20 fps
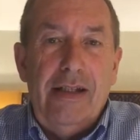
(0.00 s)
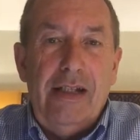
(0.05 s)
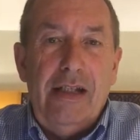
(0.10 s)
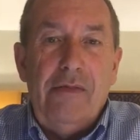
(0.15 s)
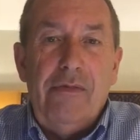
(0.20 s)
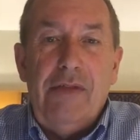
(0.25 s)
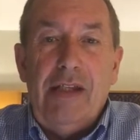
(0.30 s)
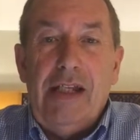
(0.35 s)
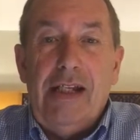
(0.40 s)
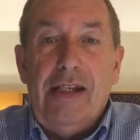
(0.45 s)

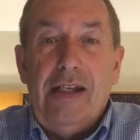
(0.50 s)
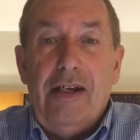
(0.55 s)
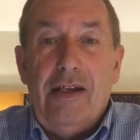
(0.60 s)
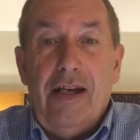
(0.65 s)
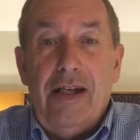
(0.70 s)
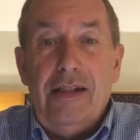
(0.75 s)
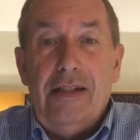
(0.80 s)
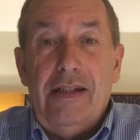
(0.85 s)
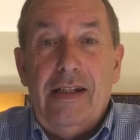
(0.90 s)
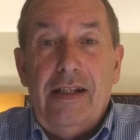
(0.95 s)
if they
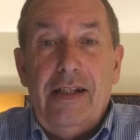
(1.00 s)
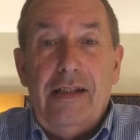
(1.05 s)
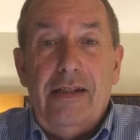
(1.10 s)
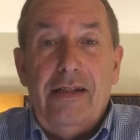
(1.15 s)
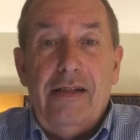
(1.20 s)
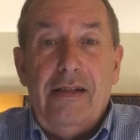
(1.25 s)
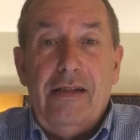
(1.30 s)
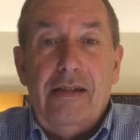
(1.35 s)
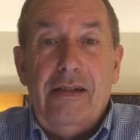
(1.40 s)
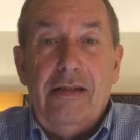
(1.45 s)
cannot
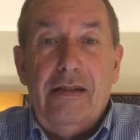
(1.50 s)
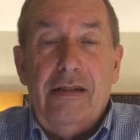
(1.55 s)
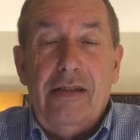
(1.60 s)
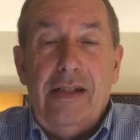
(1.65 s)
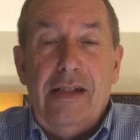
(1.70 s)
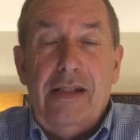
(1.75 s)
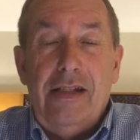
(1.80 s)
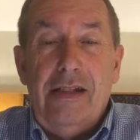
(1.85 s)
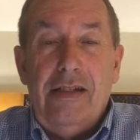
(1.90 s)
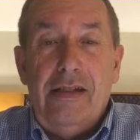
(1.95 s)
get
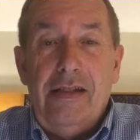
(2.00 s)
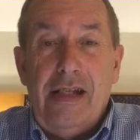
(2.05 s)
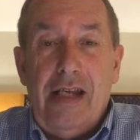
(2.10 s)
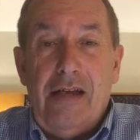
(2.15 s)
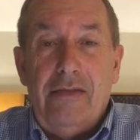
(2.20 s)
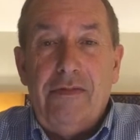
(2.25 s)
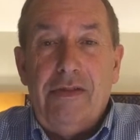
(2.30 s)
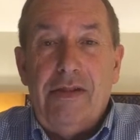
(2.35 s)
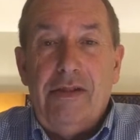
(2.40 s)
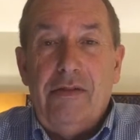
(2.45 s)
the
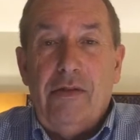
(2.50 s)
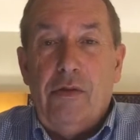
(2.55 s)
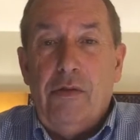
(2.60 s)
7